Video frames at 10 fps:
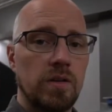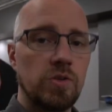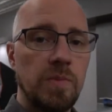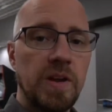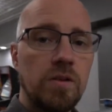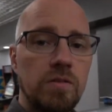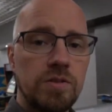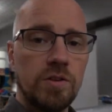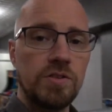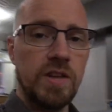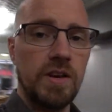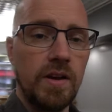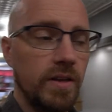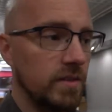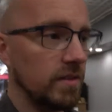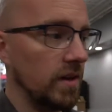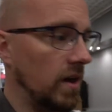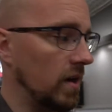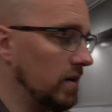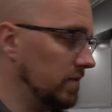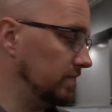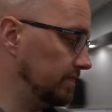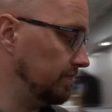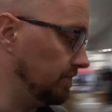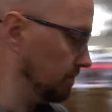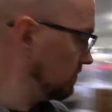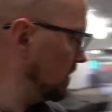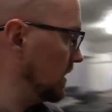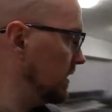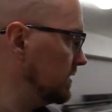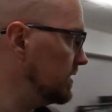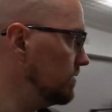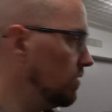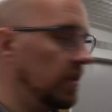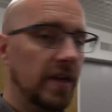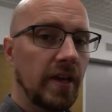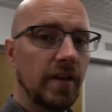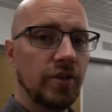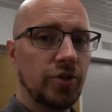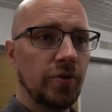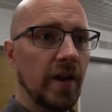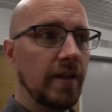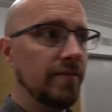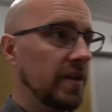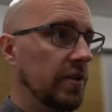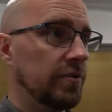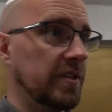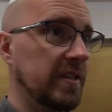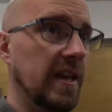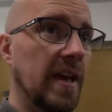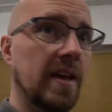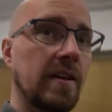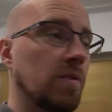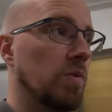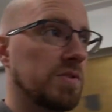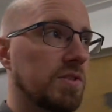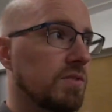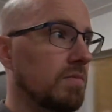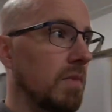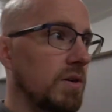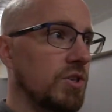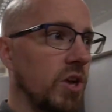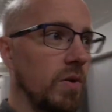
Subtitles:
So I'm here. It's Thursday night. Didn't really shoot any video today. Wasn't much